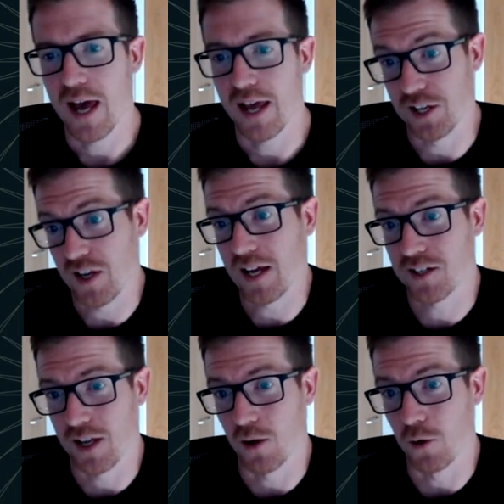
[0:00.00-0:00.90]
And
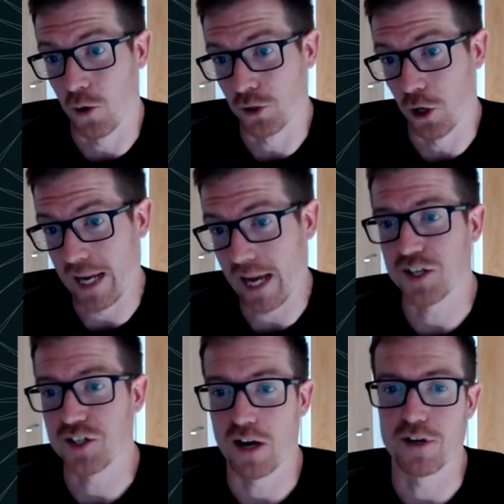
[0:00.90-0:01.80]
there's ongoing
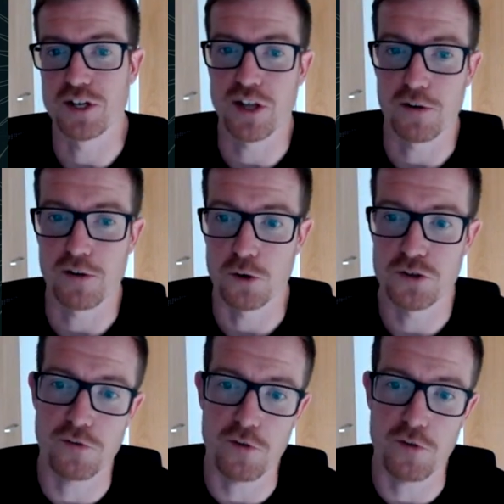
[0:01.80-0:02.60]
access governance there, of course,